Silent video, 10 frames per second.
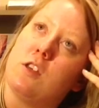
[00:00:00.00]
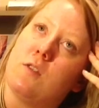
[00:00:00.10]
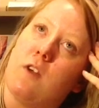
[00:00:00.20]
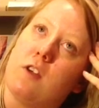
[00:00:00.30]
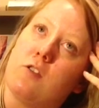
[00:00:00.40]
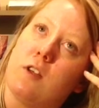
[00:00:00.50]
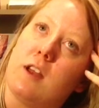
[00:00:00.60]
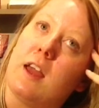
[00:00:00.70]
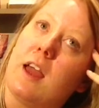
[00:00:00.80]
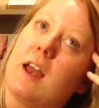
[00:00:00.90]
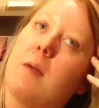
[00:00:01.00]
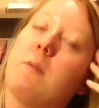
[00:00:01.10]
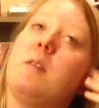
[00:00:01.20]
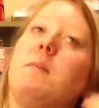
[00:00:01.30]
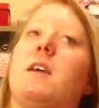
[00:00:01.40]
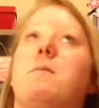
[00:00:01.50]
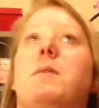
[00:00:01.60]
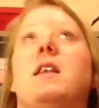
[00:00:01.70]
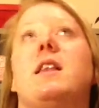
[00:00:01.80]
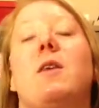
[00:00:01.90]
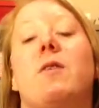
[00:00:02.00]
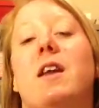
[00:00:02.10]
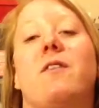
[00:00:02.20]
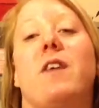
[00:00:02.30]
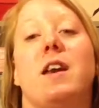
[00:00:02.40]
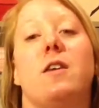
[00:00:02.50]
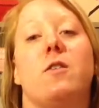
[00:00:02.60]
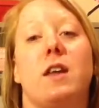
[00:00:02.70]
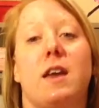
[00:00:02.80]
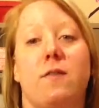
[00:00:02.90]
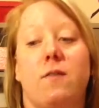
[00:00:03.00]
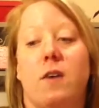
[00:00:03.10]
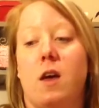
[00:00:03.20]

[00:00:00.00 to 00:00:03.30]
frustrating. And I'm going to be in BC when I find out if